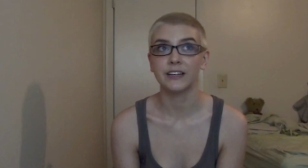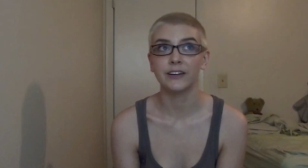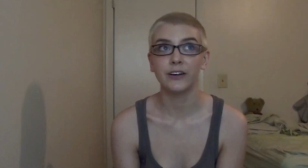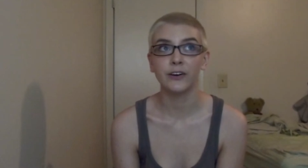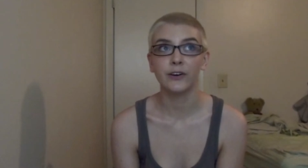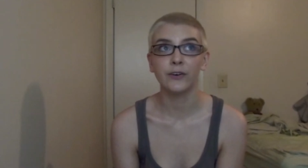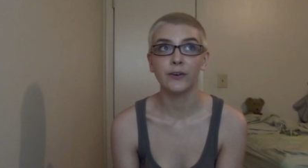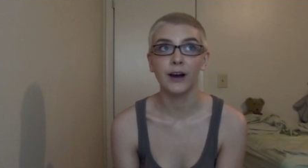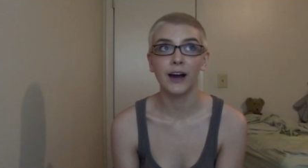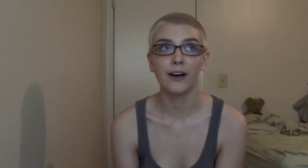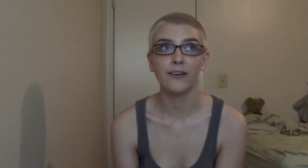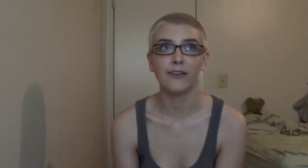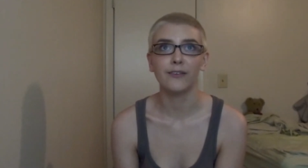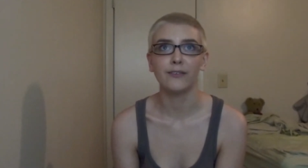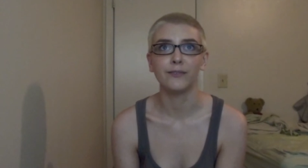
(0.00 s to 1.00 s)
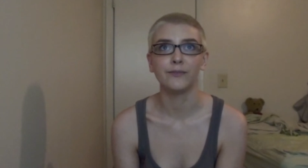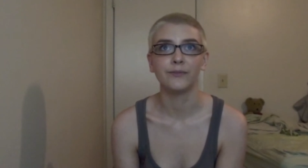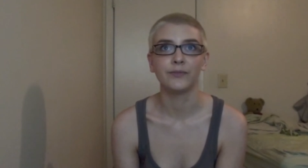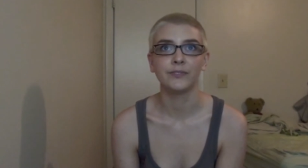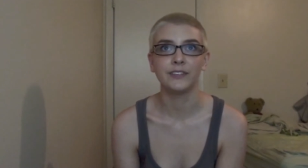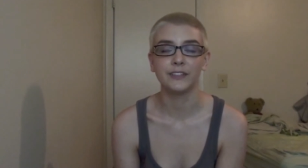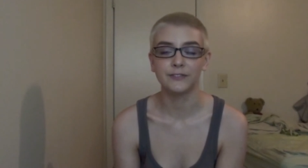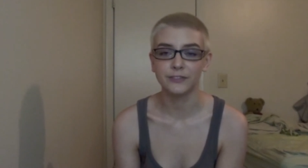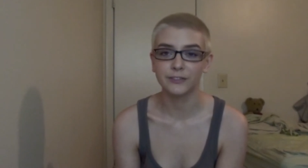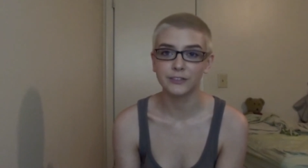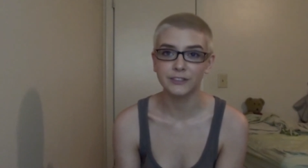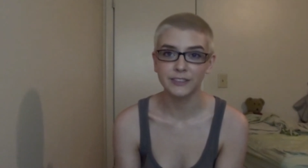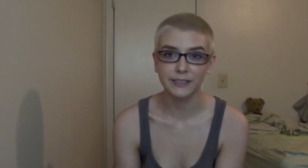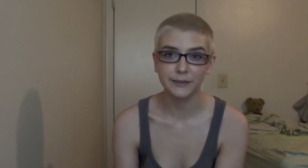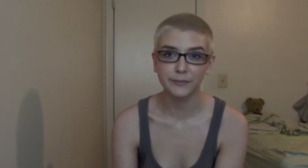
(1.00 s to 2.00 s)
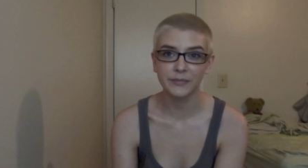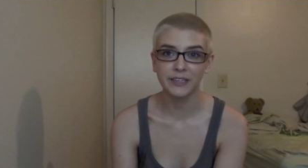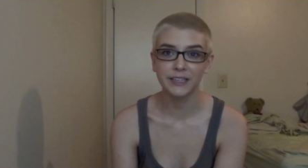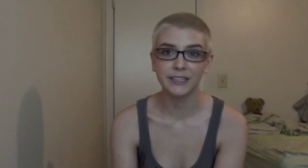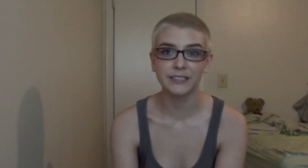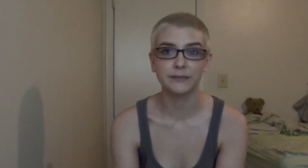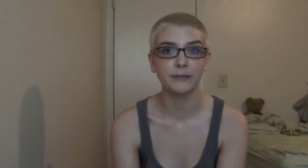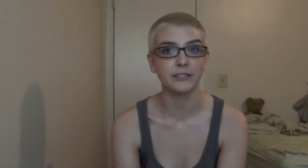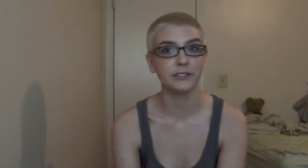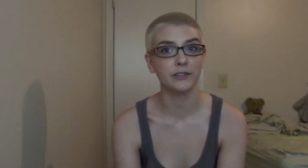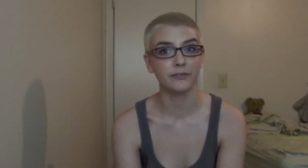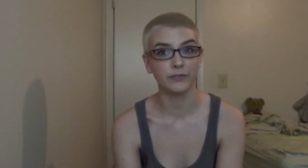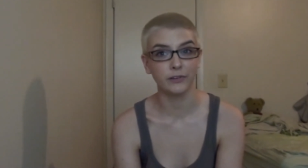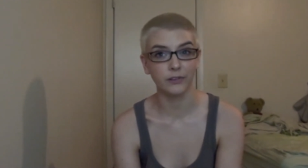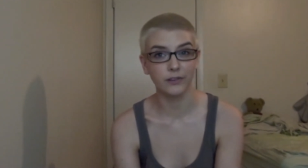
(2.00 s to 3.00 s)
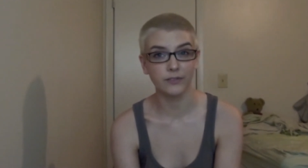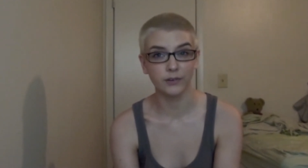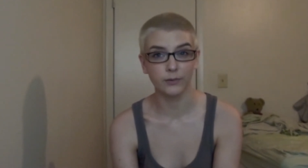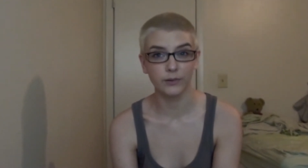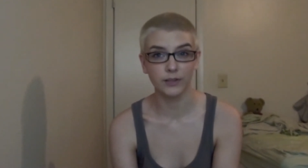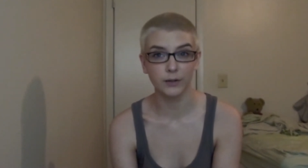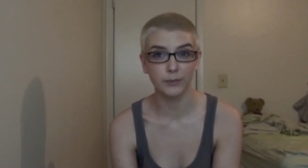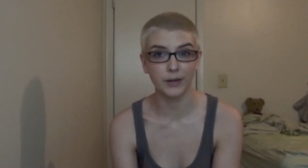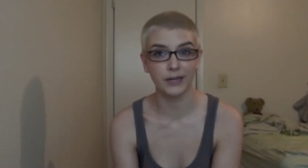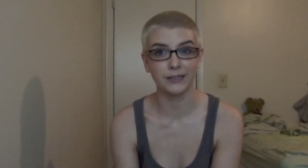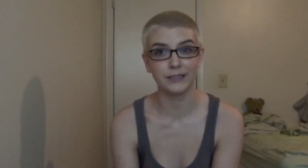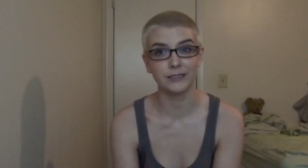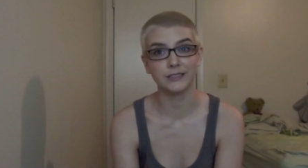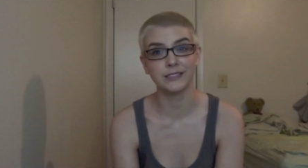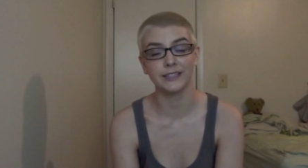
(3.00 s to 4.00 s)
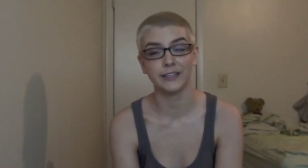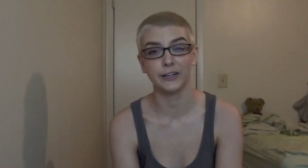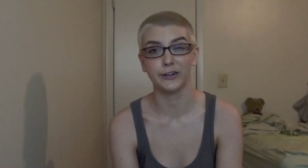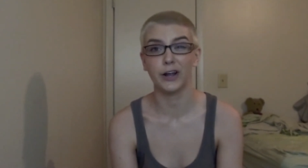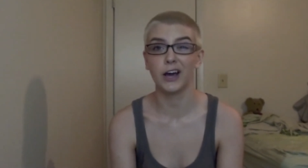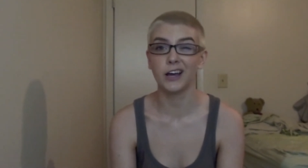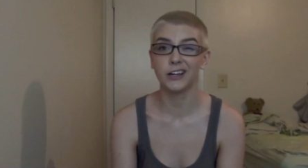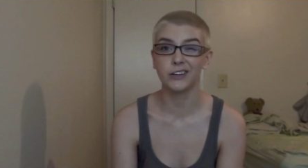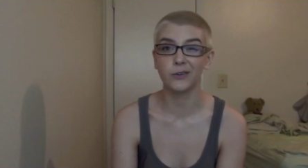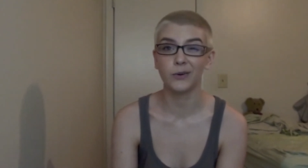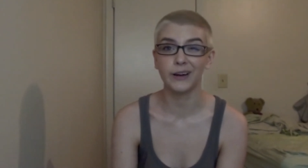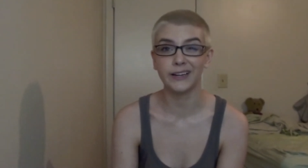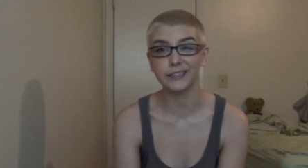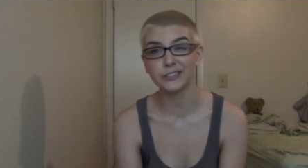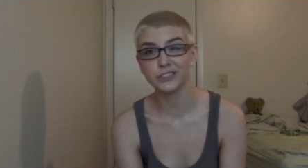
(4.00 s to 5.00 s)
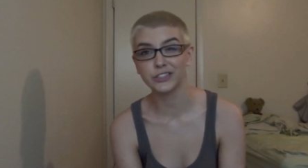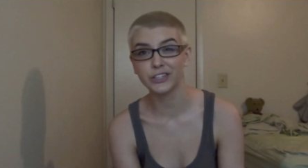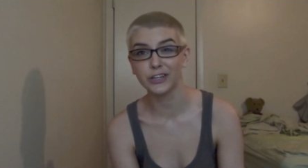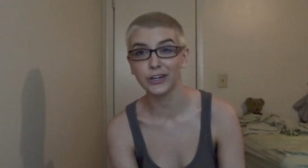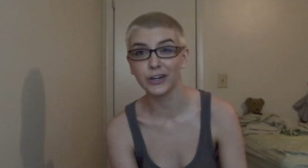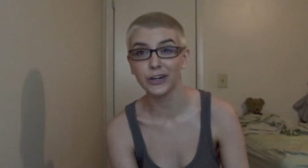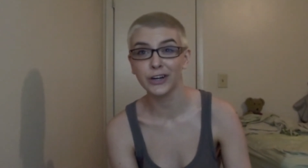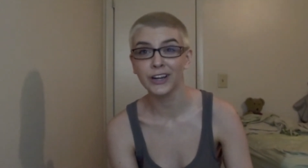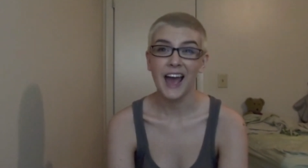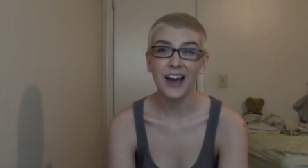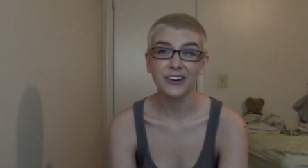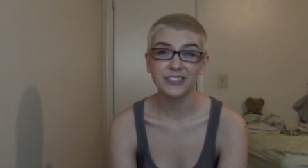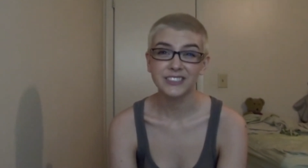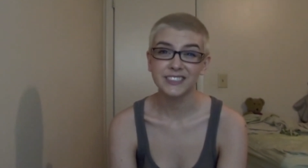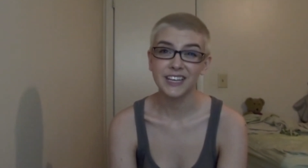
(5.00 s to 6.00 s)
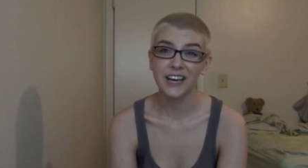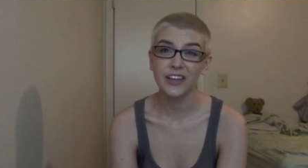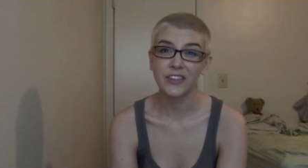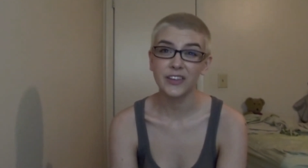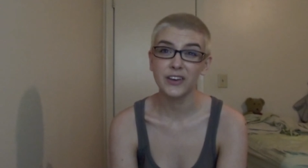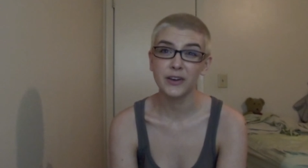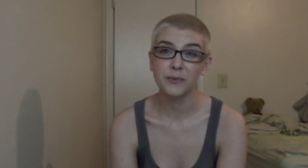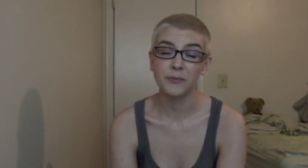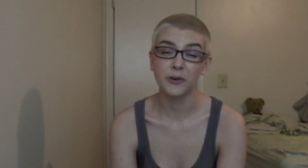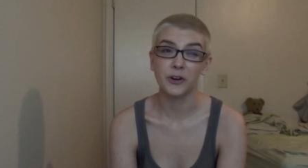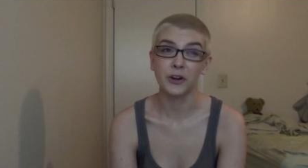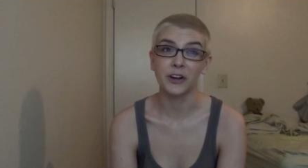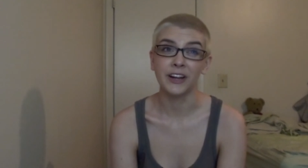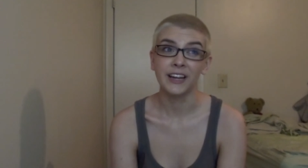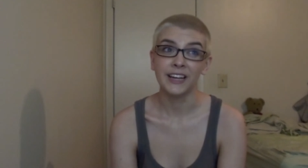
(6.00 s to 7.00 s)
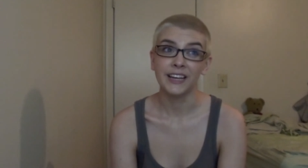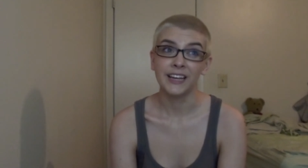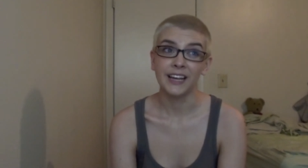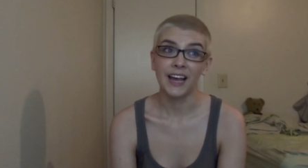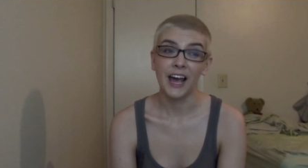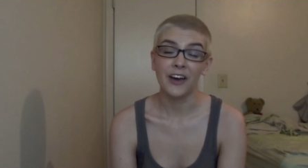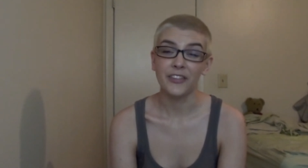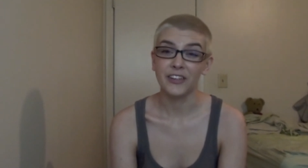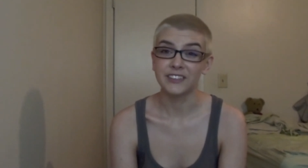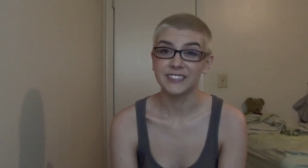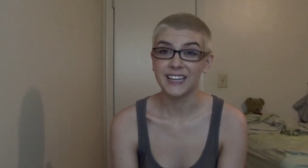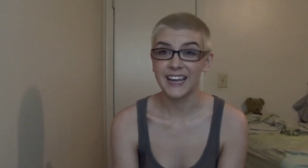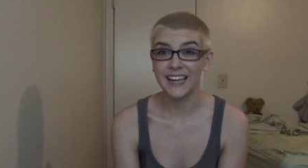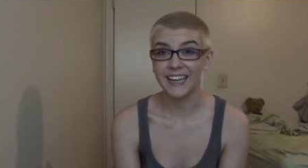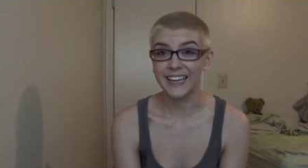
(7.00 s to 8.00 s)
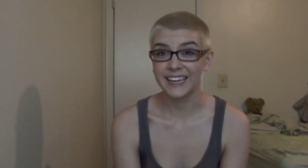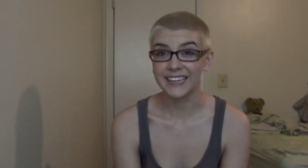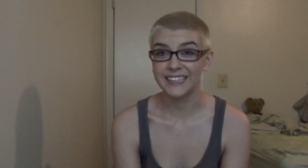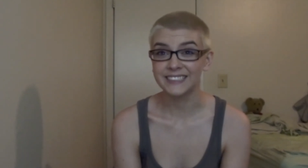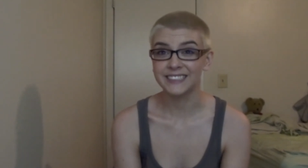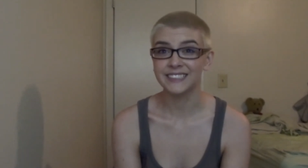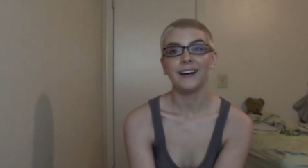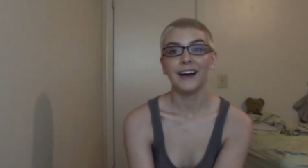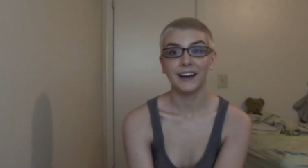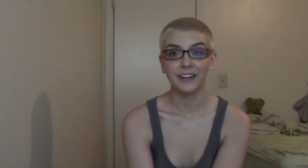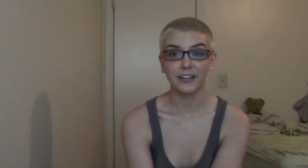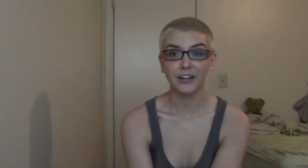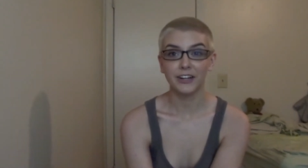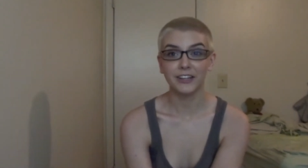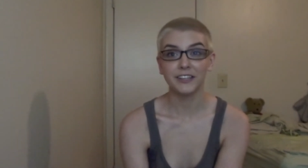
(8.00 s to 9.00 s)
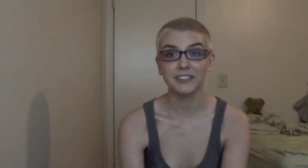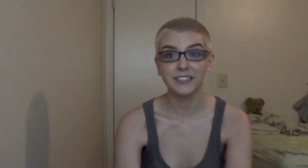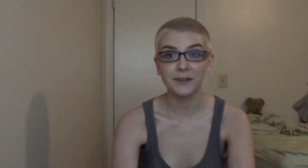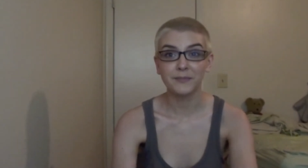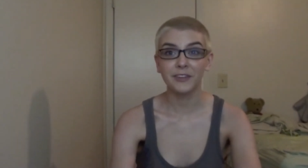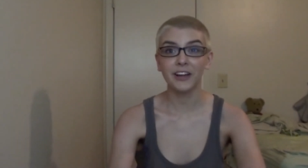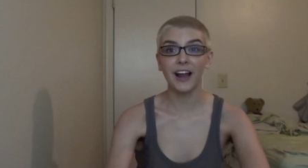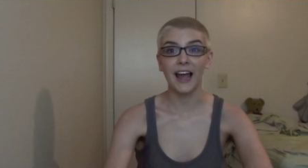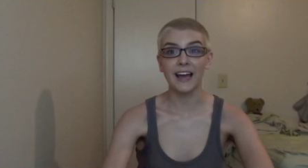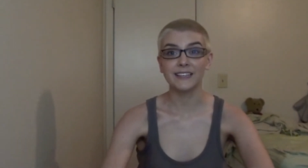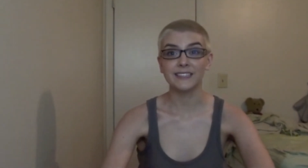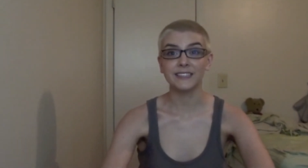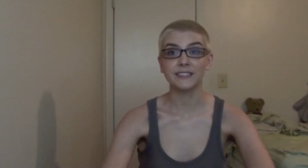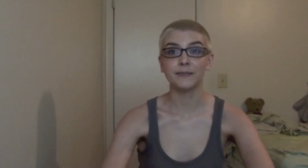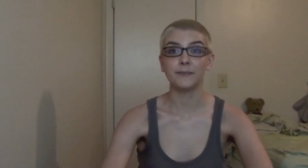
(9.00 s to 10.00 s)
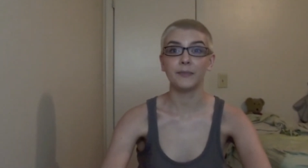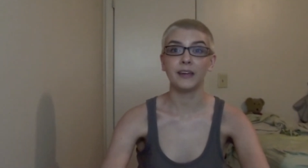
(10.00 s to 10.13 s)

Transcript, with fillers: know how difficult it can be, especially if you're living with your parents and you're not quite sure how to tell them or how they'll take it. And Anon on Tumblr asked